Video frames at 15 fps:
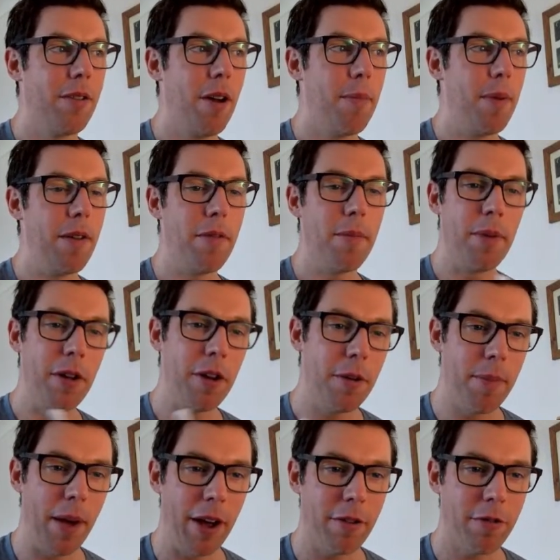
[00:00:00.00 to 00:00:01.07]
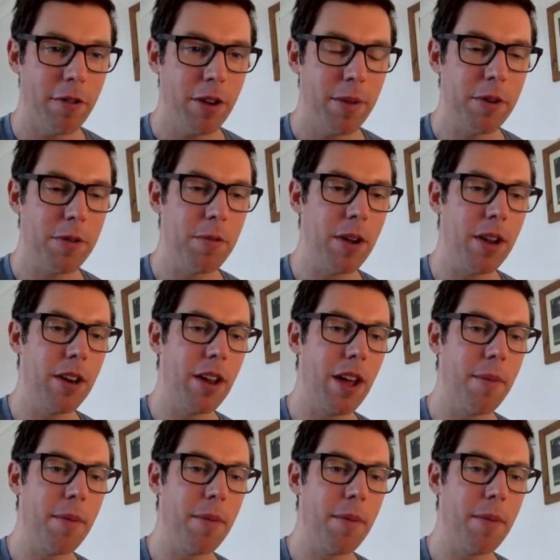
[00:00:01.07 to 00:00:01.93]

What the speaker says: a bit of a blurred boundary between,